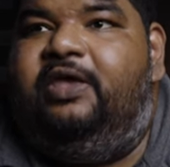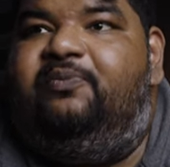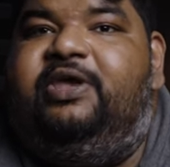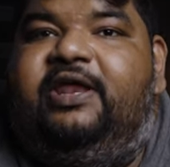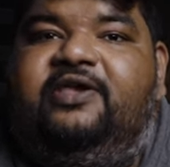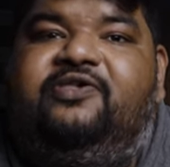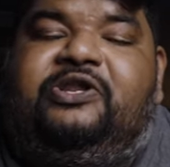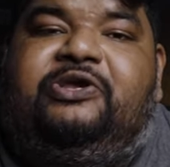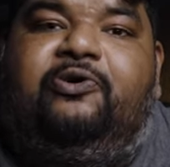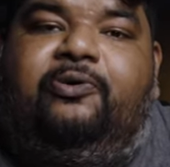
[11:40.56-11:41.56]
we can
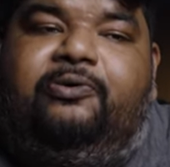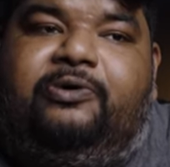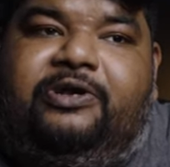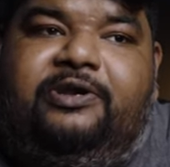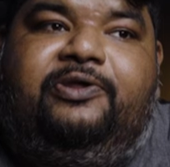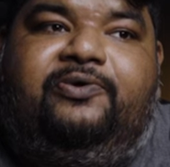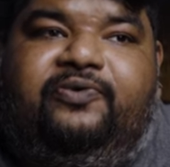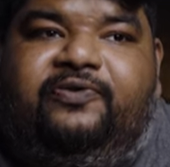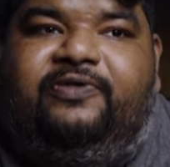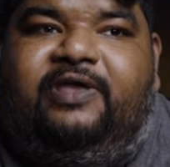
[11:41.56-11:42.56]
actually
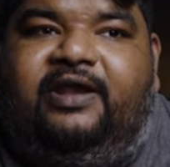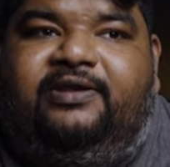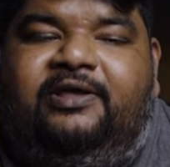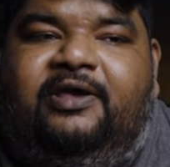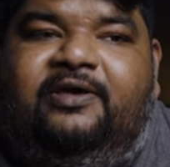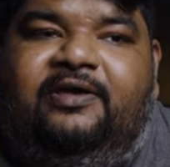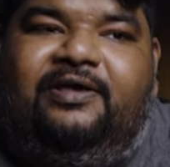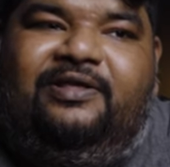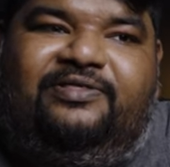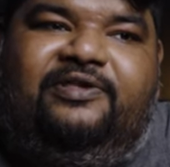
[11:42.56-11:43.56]
deduce that
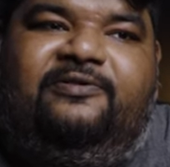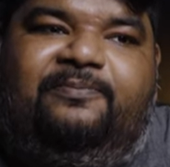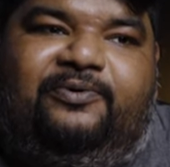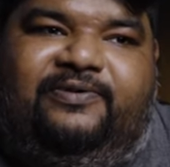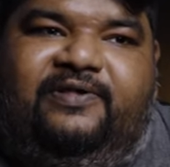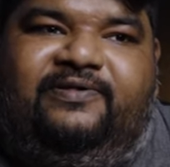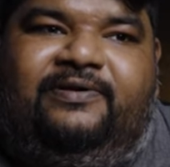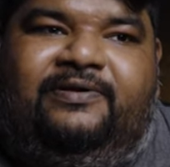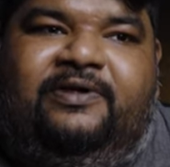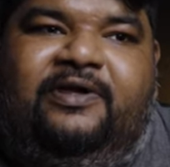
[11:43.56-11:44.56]
this
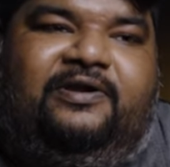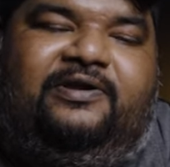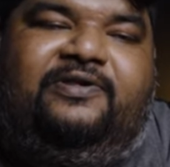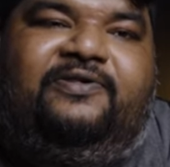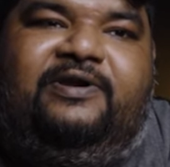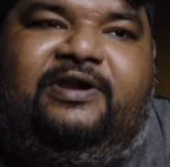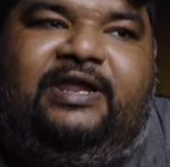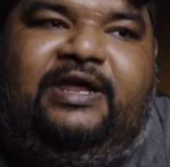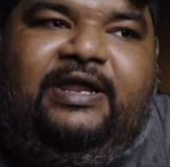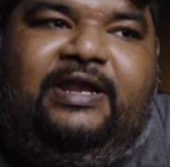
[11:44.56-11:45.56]
processor doesn't
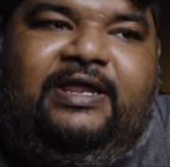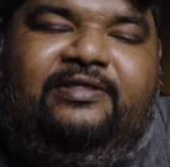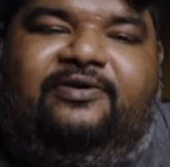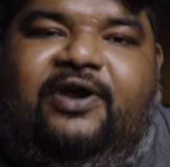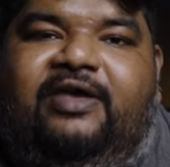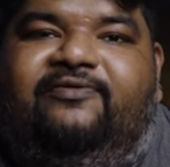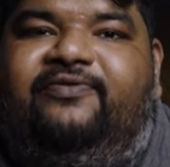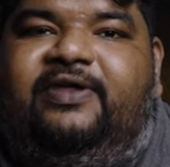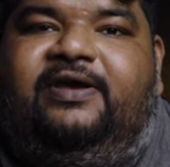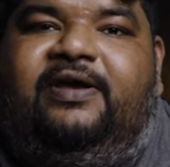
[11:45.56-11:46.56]
really
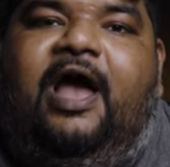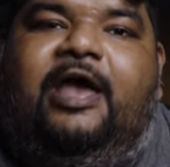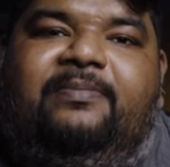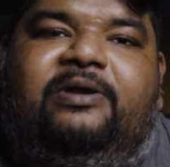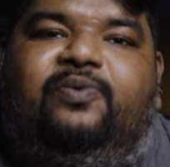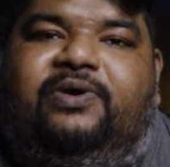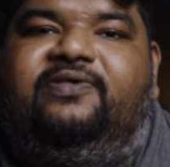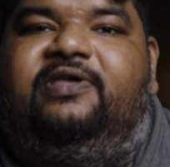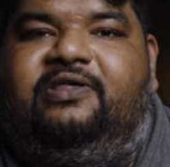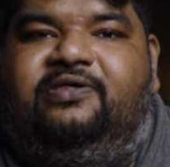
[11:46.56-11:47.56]
thrive in a hybrid
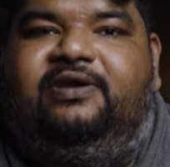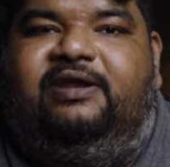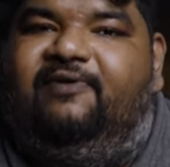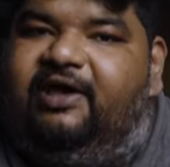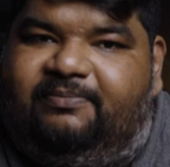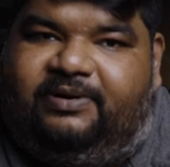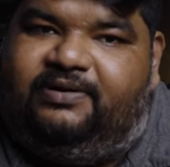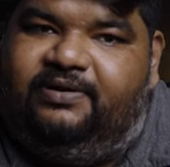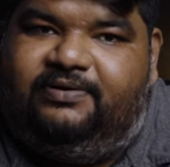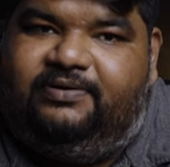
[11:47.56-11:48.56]
workstation
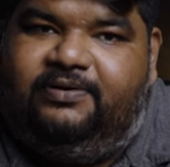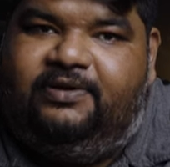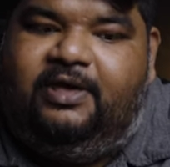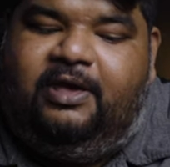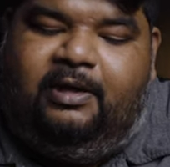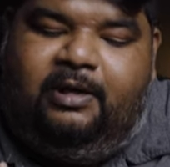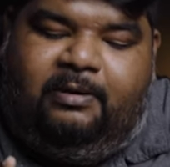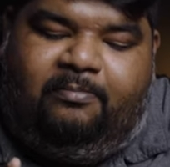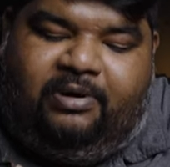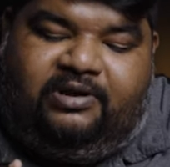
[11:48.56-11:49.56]
environment.
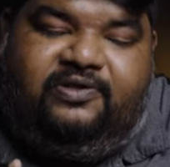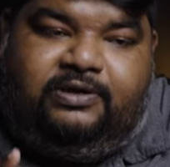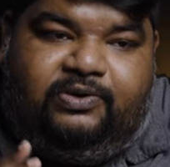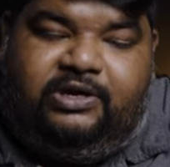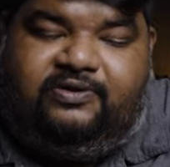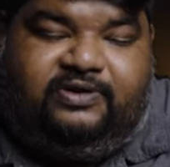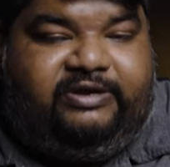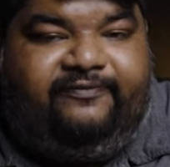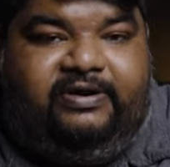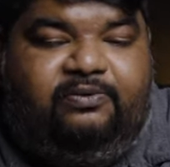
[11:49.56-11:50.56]
But the situation is
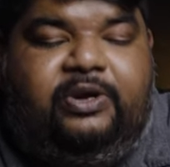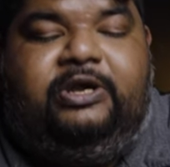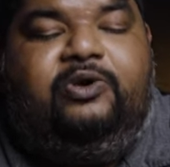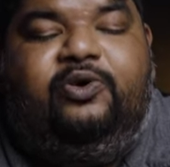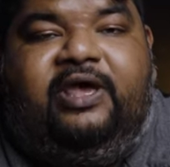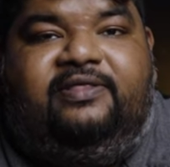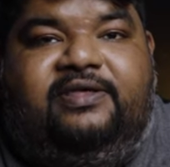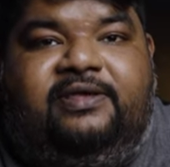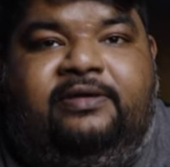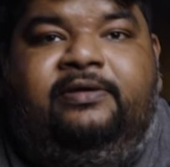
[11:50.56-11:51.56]
different when you look at
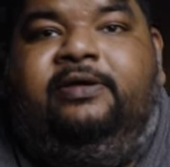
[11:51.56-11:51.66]
the